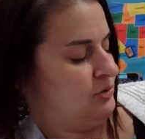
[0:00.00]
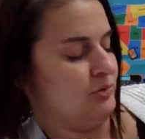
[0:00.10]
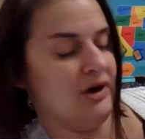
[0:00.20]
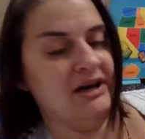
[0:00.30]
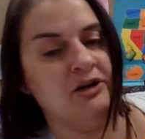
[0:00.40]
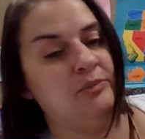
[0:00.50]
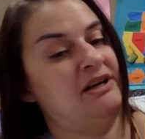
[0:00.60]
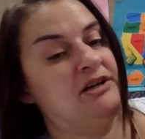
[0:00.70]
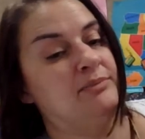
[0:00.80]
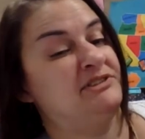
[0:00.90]
Ooh, I know
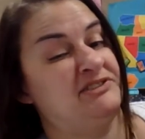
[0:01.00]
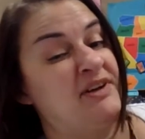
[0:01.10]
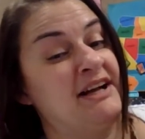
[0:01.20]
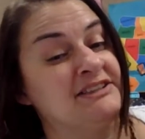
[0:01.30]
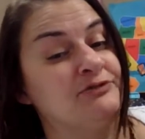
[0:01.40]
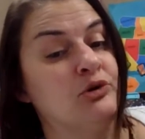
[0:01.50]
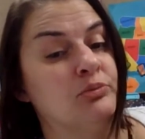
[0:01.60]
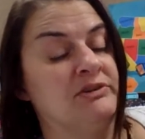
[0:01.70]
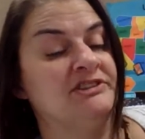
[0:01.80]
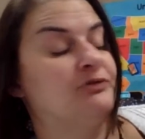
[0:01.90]
my doubles facts. 4
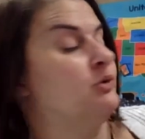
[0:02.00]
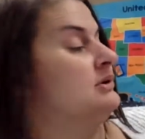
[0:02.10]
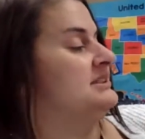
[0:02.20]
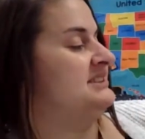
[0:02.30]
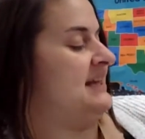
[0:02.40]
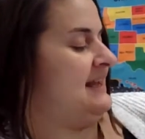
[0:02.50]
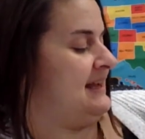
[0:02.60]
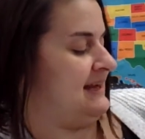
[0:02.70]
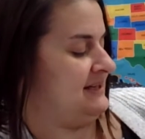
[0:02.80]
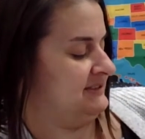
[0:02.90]
plus 4 is
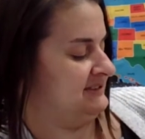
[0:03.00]
8.